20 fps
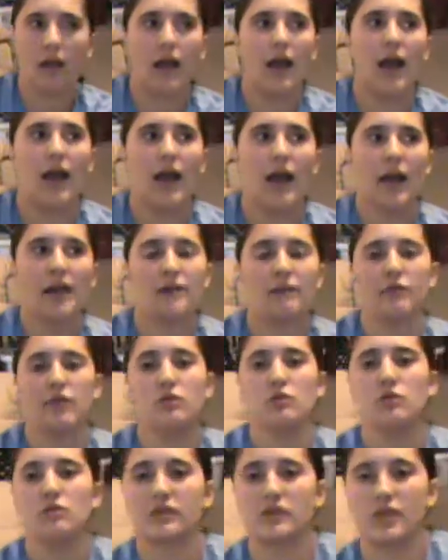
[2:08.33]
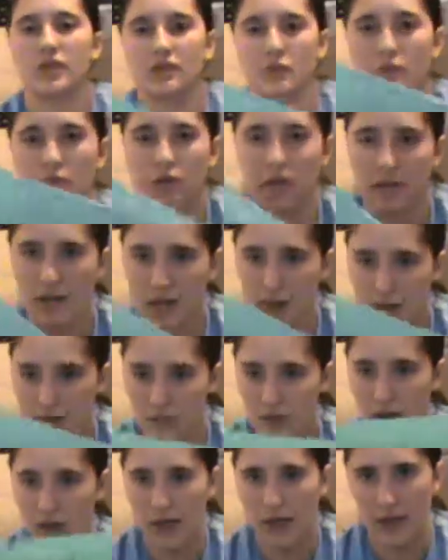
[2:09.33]
I have used this one now
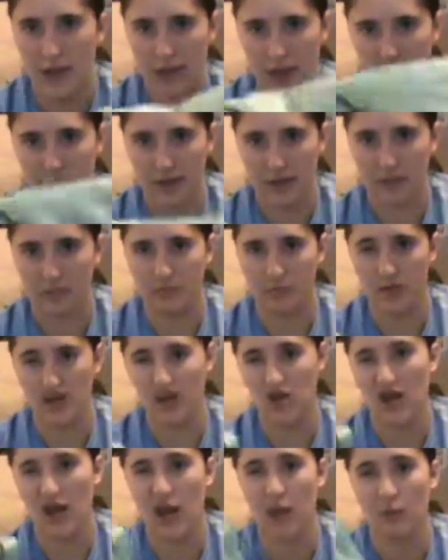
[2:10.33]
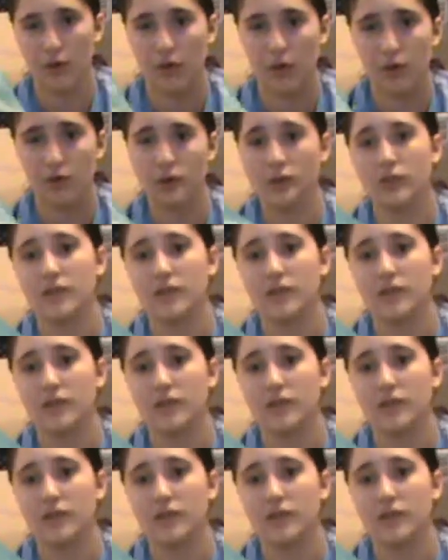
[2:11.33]
as my shower.